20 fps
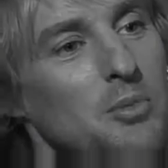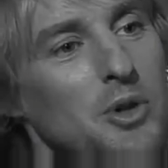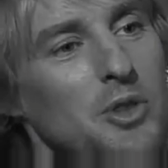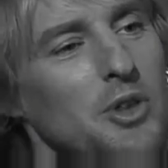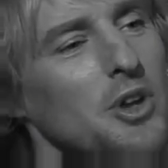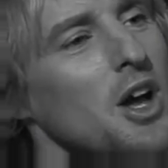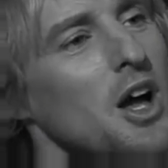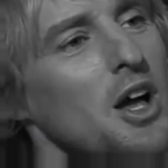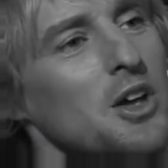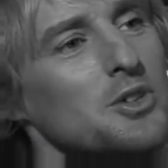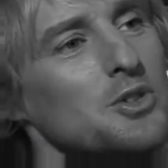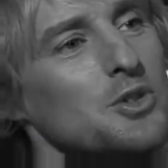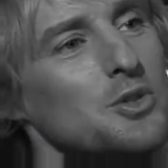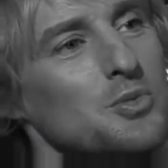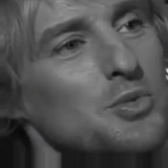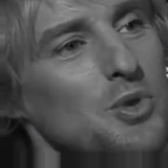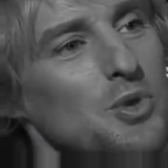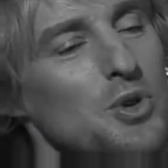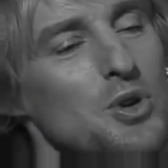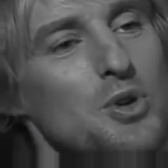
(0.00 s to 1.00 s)
but the
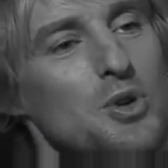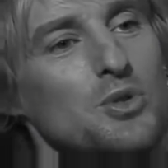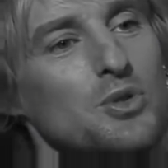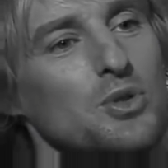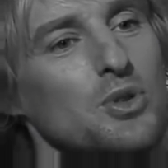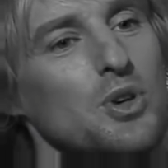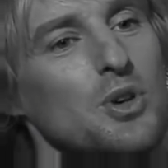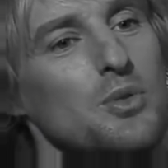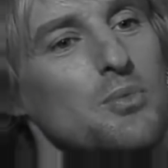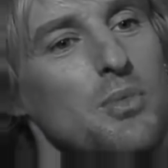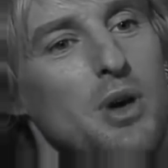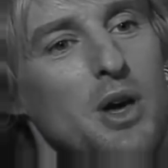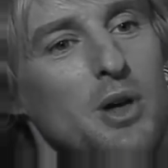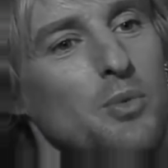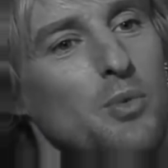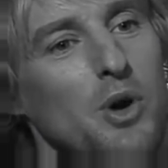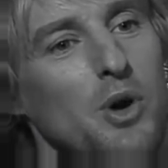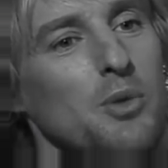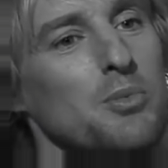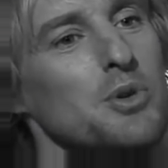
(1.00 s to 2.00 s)
costumes are usually
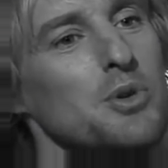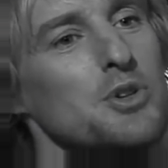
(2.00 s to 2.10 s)
men wear